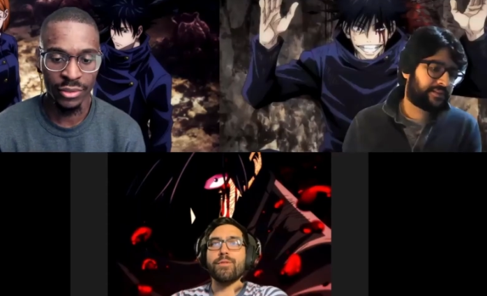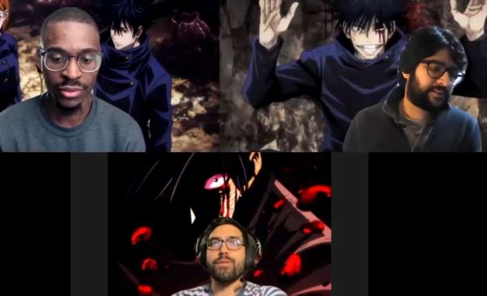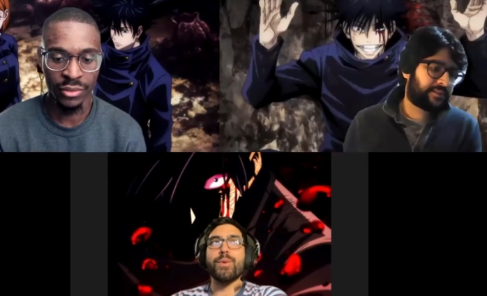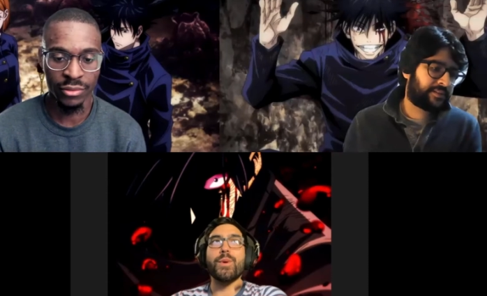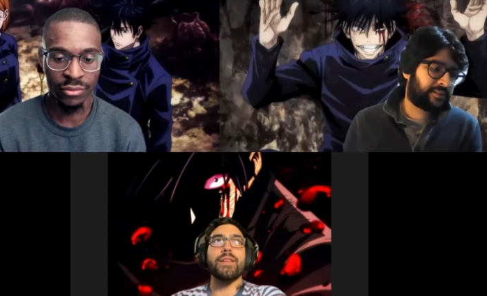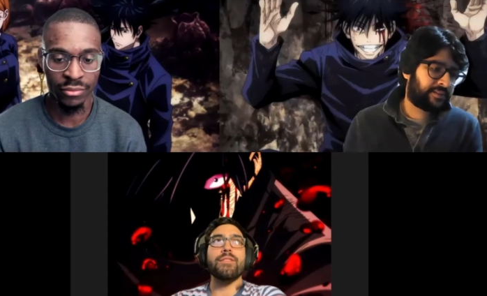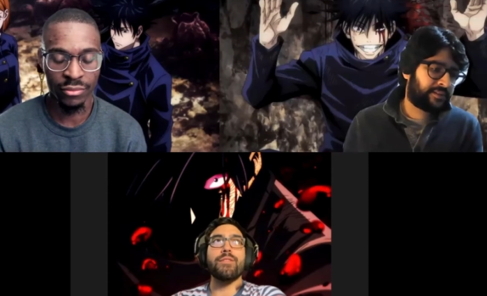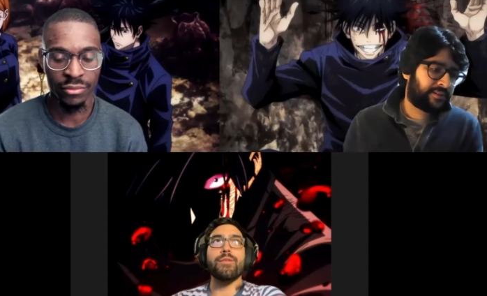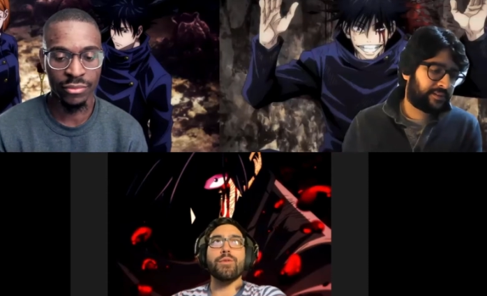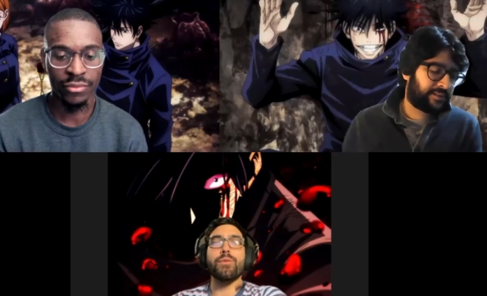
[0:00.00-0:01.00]

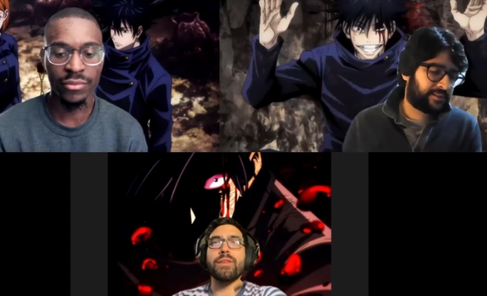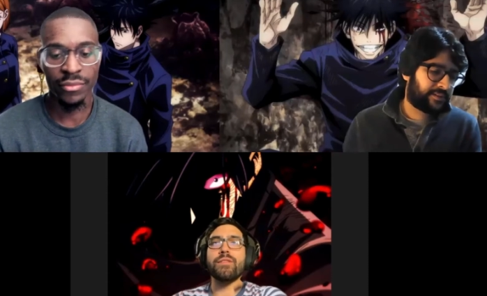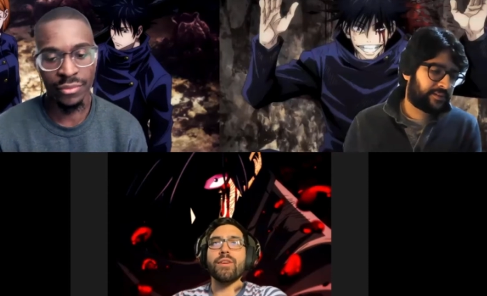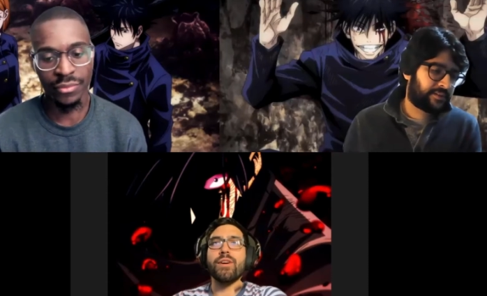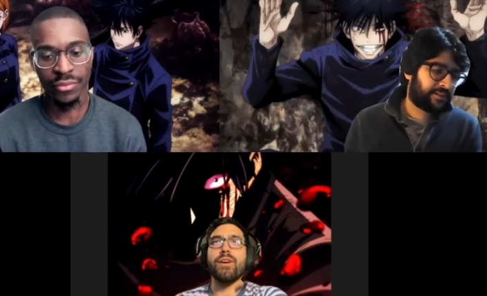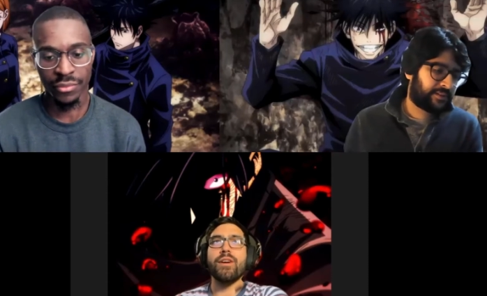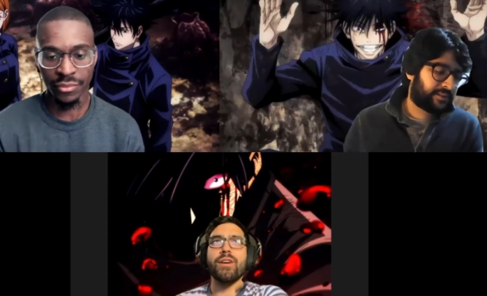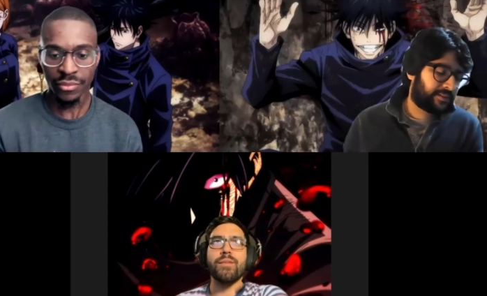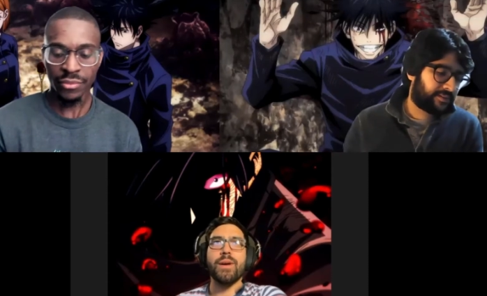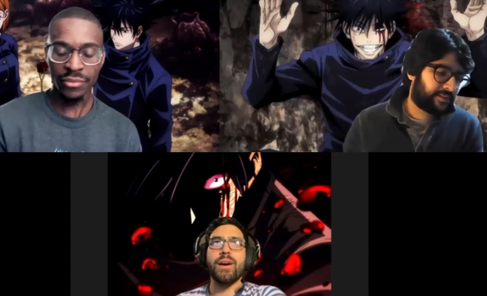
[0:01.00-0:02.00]
Speaker 1: 22, we saw
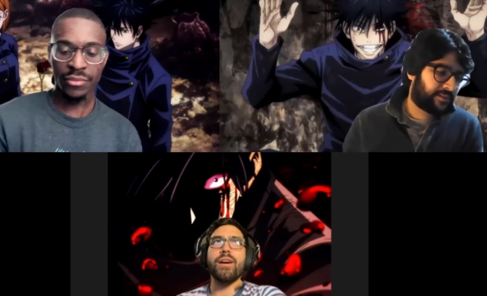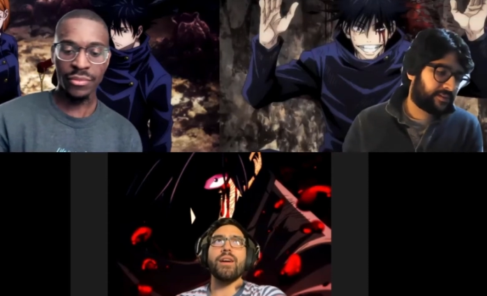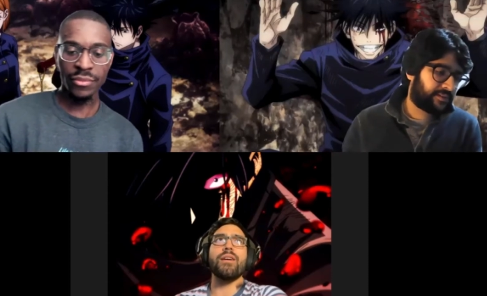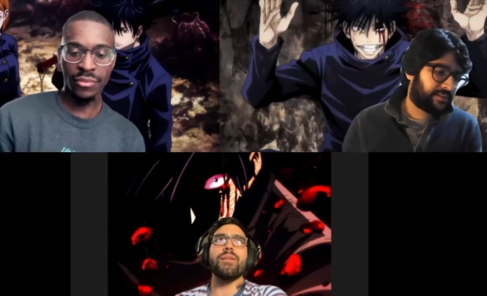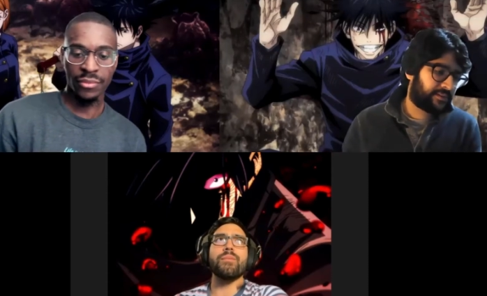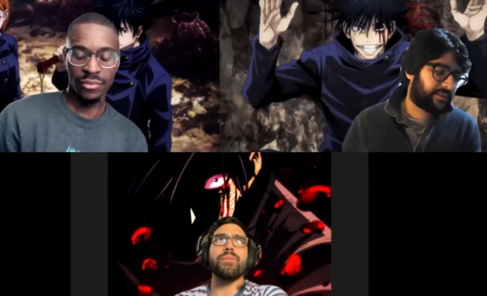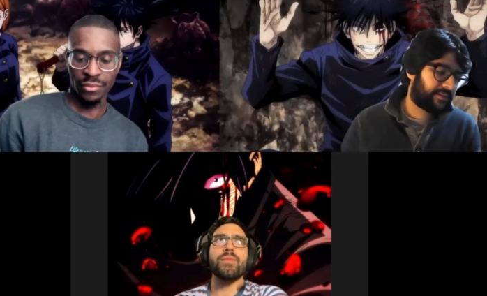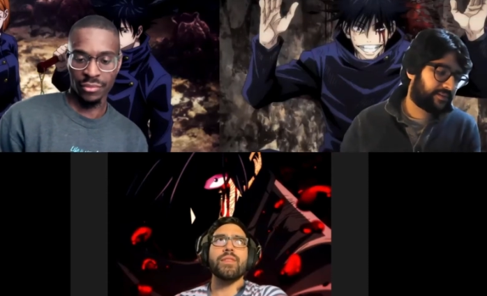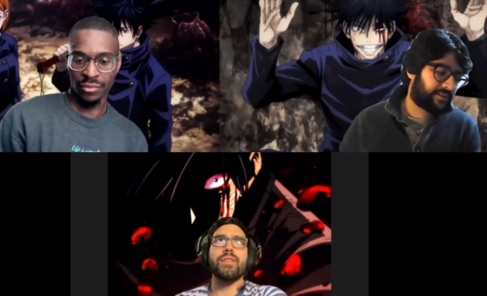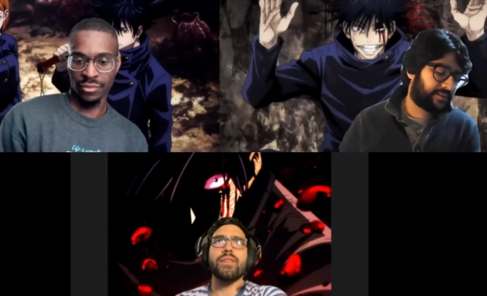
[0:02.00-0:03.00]
um
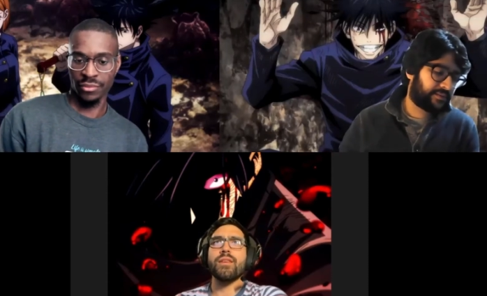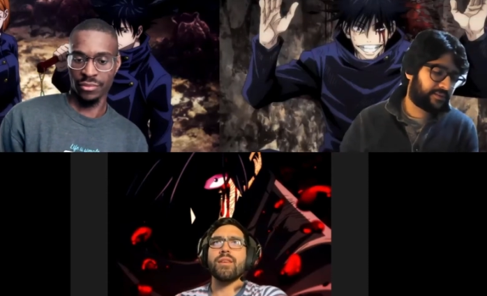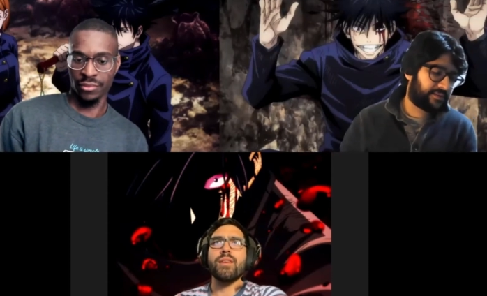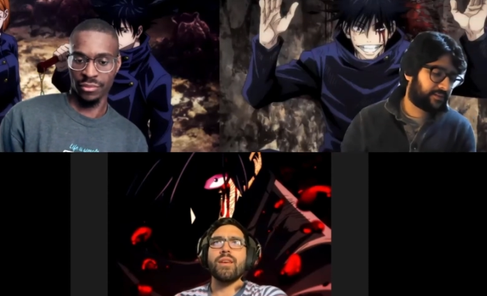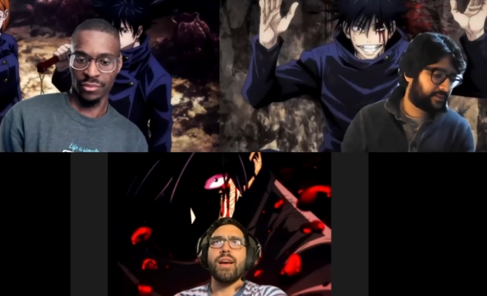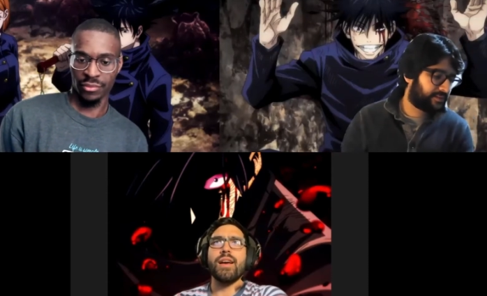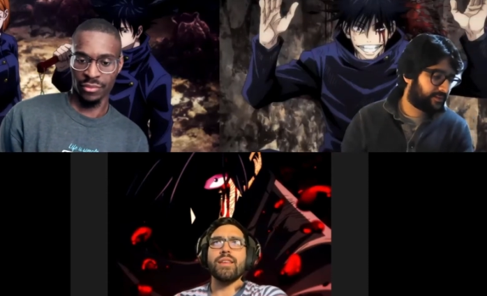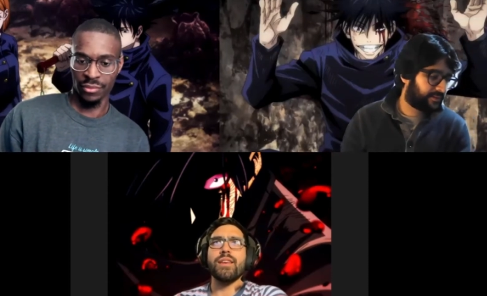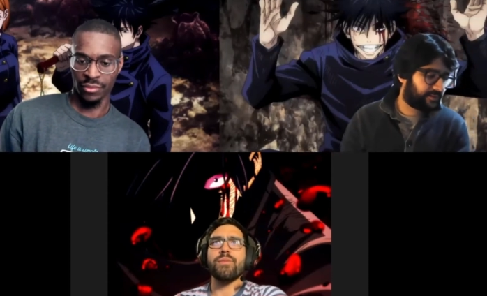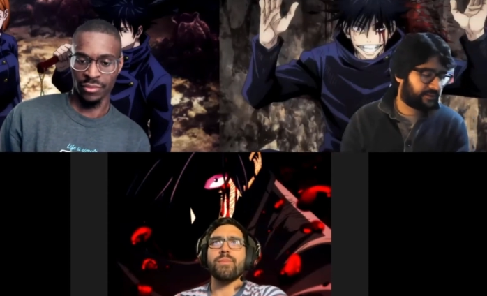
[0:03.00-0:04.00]
I
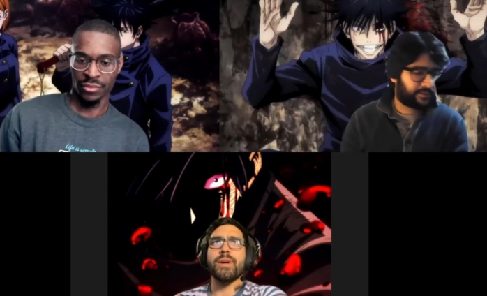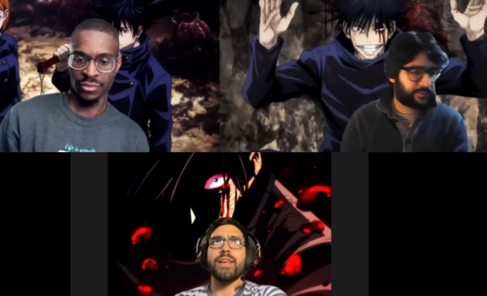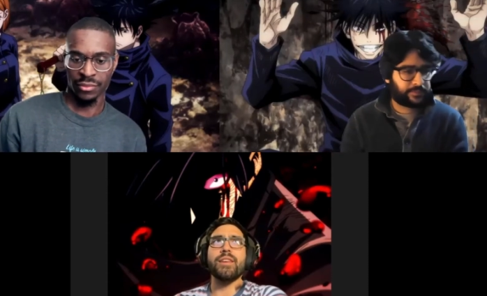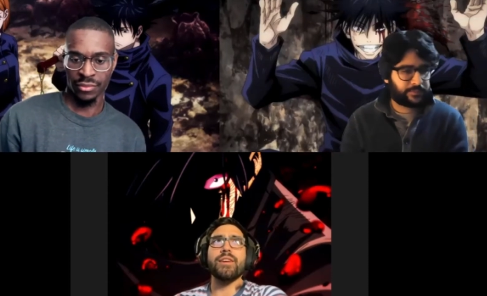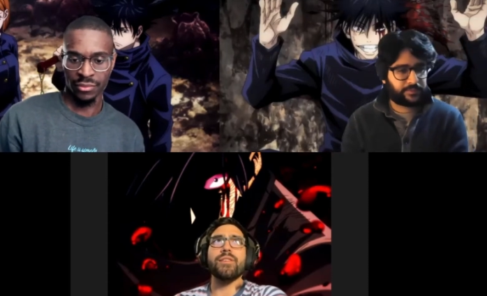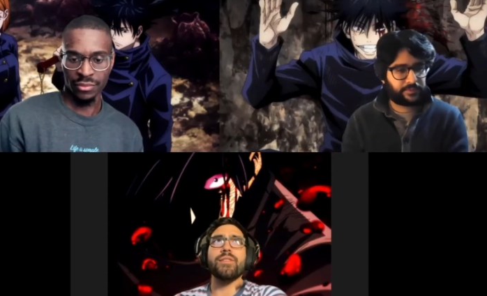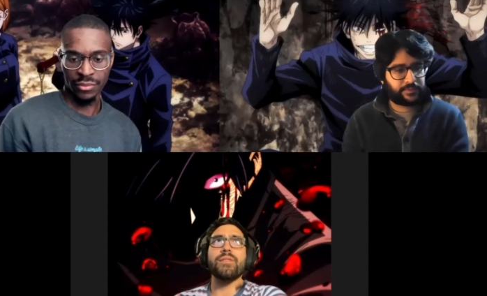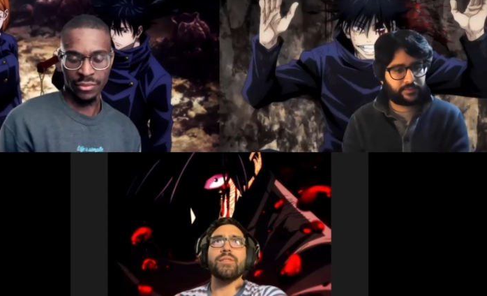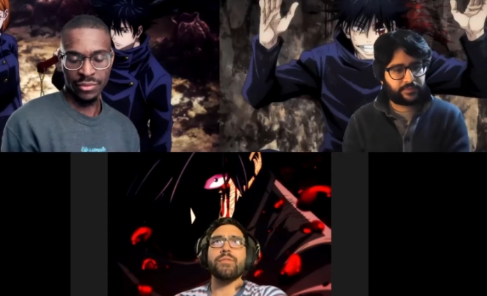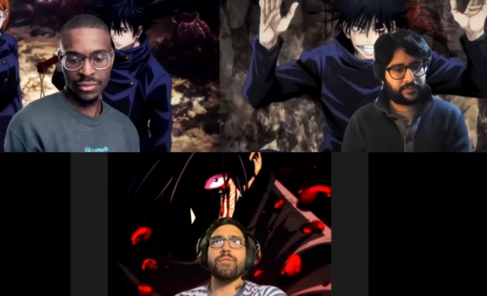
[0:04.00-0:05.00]
think it was Mahito
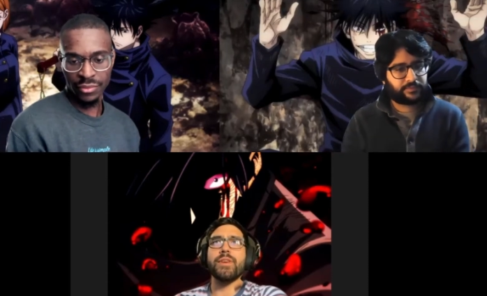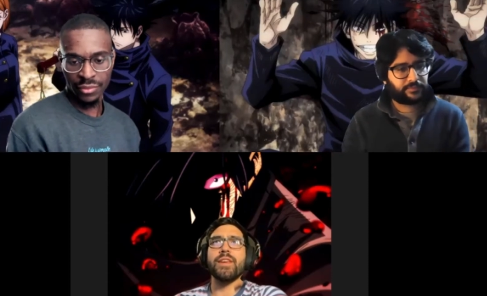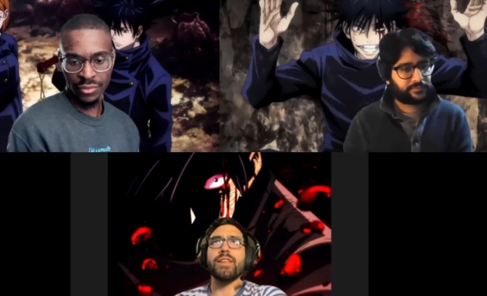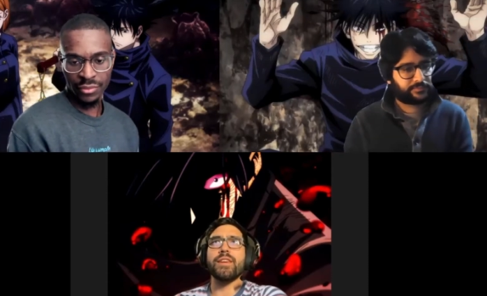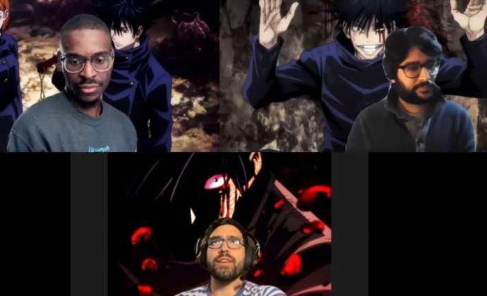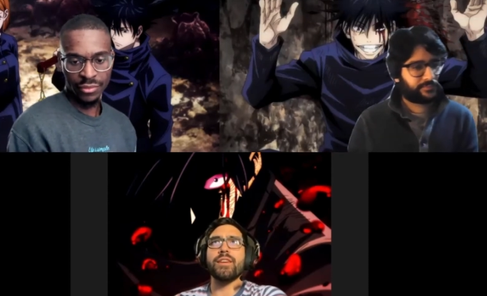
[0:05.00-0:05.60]
feeding